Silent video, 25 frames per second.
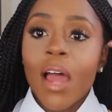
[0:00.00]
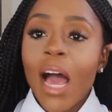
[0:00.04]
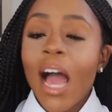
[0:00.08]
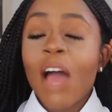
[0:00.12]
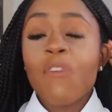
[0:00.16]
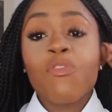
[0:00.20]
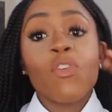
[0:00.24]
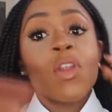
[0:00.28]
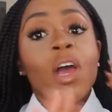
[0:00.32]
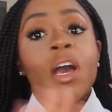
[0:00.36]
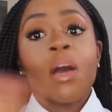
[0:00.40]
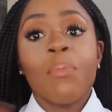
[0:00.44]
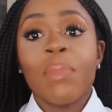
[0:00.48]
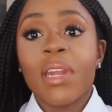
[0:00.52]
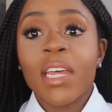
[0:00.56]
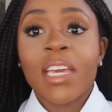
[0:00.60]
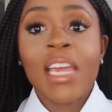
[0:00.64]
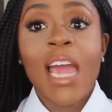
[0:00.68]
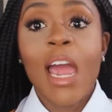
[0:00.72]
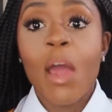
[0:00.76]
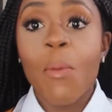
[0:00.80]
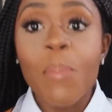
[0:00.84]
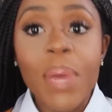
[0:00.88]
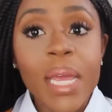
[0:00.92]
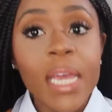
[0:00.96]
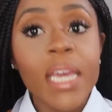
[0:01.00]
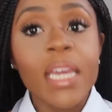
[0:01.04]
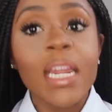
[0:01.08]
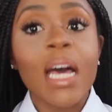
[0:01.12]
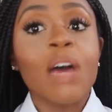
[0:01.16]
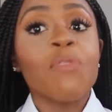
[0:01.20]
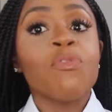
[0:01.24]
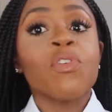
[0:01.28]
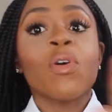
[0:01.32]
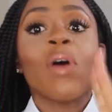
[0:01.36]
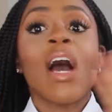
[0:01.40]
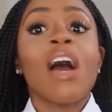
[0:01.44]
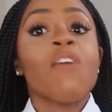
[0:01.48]
I feel like I'm in the Caribbean.
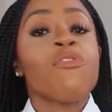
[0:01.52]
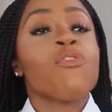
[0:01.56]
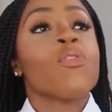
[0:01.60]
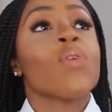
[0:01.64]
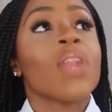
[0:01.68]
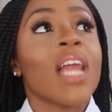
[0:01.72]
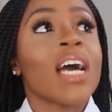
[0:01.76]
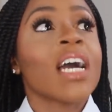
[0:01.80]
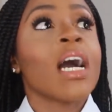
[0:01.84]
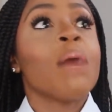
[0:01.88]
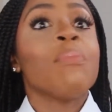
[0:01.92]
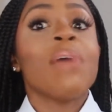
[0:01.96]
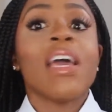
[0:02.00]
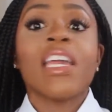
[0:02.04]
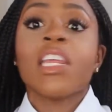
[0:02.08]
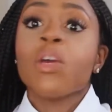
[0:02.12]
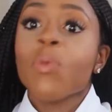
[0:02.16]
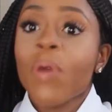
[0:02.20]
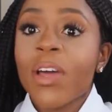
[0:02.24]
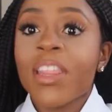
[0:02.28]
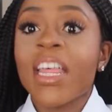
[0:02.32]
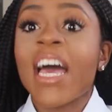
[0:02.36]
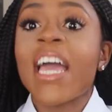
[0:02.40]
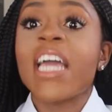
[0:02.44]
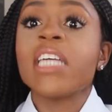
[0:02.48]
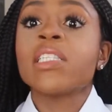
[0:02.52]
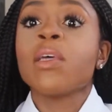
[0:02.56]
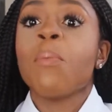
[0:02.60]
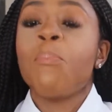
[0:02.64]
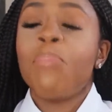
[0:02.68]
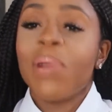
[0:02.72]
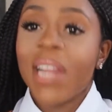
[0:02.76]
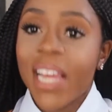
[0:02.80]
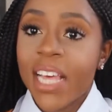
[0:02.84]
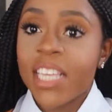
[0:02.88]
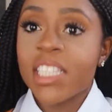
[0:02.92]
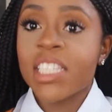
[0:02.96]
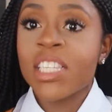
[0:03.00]
I feel, I feel like I'm anywhere that is
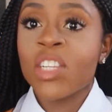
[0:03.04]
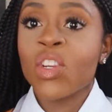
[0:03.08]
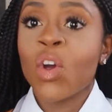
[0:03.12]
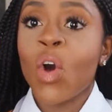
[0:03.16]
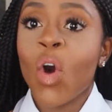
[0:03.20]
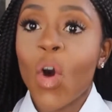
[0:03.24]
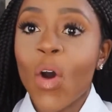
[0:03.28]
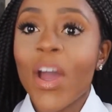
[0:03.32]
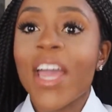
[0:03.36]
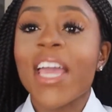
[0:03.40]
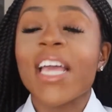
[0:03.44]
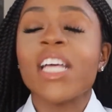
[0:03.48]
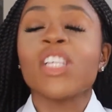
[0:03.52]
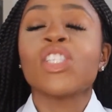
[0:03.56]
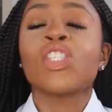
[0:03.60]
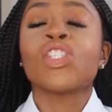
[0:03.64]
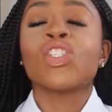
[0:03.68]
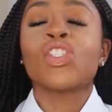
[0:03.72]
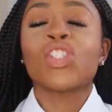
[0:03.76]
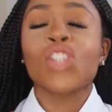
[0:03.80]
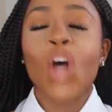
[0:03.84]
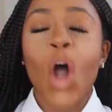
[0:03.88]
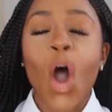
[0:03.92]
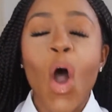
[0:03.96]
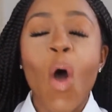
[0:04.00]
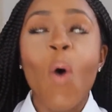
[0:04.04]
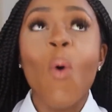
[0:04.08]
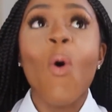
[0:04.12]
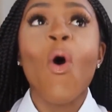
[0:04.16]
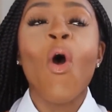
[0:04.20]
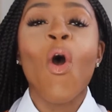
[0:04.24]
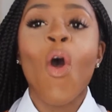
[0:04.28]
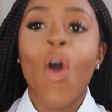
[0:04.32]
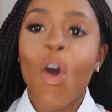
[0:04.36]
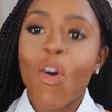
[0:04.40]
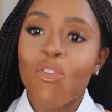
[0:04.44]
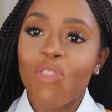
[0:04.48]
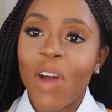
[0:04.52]
blazing hot. It is so
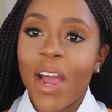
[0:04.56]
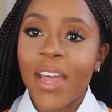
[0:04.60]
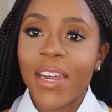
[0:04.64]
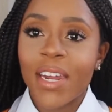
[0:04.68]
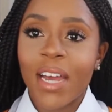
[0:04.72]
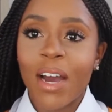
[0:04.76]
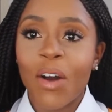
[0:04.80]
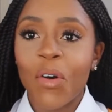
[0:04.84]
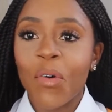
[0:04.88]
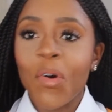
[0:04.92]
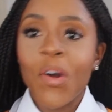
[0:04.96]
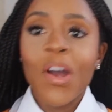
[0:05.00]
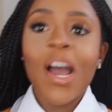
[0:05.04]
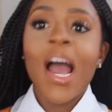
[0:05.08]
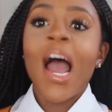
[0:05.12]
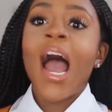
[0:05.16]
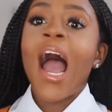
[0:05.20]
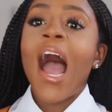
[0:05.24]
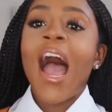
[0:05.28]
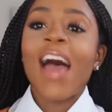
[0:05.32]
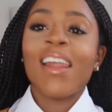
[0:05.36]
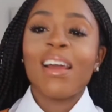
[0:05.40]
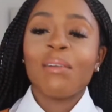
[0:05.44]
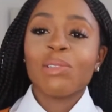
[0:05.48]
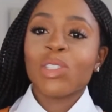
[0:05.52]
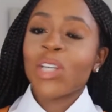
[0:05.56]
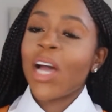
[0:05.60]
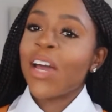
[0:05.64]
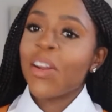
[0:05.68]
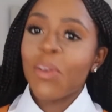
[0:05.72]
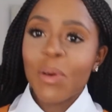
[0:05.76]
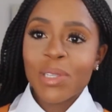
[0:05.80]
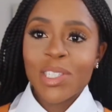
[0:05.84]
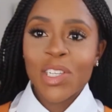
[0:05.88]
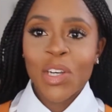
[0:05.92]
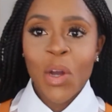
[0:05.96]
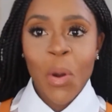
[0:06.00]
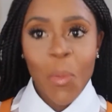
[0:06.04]
hot right now. And I'm trying
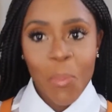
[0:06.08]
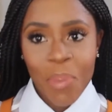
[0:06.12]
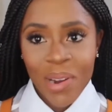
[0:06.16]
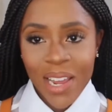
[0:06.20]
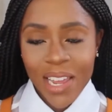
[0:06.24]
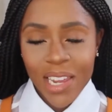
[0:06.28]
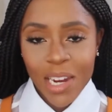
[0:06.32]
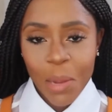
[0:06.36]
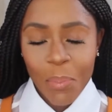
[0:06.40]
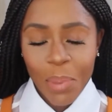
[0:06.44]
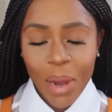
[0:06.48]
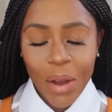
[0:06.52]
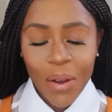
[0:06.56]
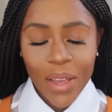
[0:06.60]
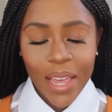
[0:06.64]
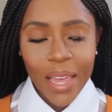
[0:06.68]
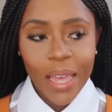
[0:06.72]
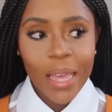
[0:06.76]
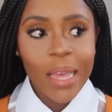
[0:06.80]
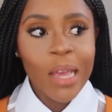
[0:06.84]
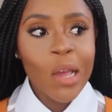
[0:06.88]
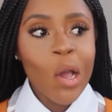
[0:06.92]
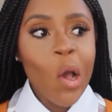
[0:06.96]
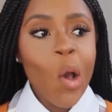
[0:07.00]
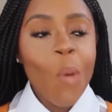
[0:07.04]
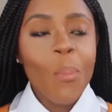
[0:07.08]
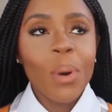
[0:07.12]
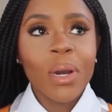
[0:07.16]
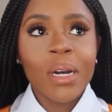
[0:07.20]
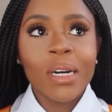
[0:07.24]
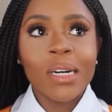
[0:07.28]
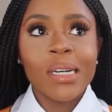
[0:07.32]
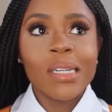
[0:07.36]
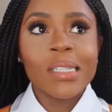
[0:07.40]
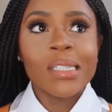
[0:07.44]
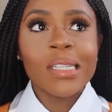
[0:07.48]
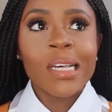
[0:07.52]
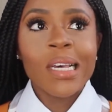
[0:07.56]
not to complain about it
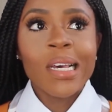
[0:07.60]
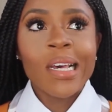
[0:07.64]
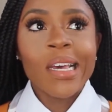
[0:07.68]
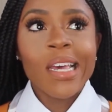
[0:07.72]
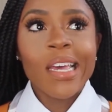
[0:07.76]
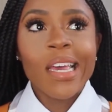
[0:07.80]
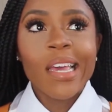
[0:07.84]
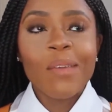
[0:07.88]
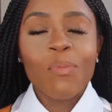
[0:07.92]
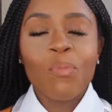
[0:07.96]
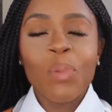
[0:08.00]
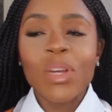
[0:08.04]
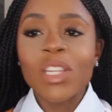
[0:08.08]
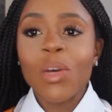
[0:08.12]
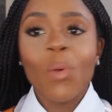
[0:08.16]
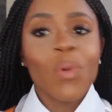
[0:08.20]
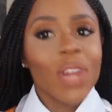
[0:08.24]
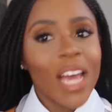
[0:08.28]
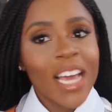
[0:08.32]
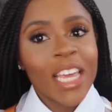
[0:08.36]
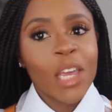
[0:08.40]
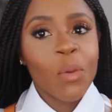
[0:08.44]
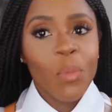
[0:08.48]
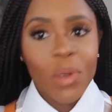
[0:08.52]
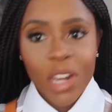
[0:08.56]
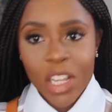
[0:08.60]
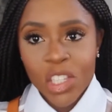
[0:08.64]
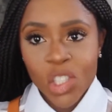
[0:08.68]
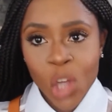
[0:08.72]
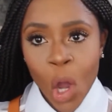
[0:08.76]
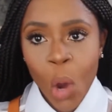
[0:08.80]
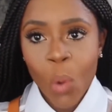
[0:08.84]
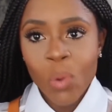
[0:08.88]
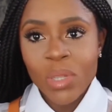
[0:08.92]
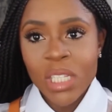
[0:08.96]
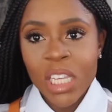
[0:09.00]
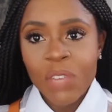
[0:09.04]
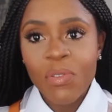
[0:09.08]
because we don't like it when it's
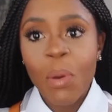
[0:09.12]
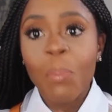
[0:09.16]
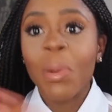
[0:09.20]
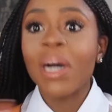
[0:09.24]
cold either,